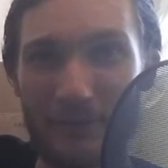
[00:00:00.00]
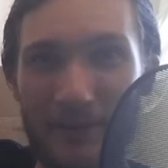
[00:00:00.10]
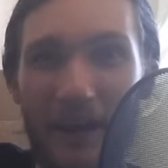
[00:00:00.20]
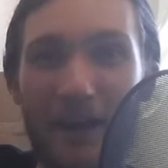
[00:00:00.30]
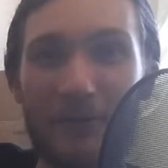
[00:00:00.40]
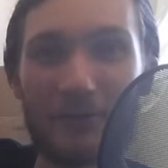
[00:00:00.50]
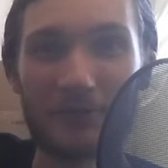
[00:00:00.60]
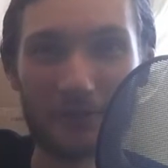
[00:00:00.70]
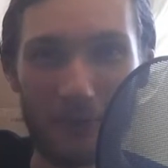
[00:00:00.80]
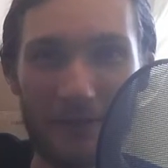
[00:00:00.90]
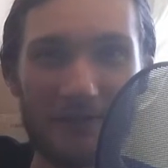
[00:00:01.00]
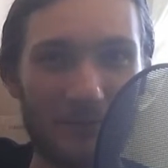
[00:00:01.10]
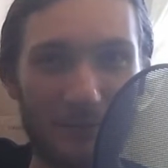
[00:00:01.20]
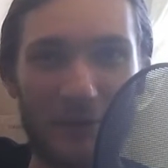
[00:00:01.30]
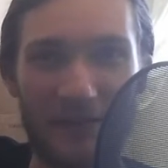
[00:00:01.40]
I was quite
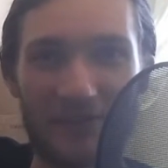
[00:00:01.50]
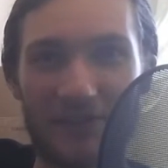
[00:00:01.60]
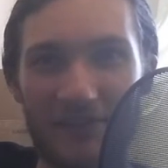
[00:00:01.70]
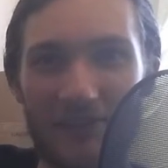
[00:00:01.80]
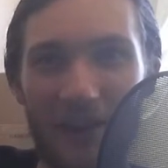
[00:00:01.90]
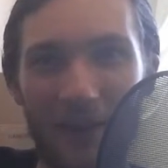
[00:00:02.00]
impressed this time.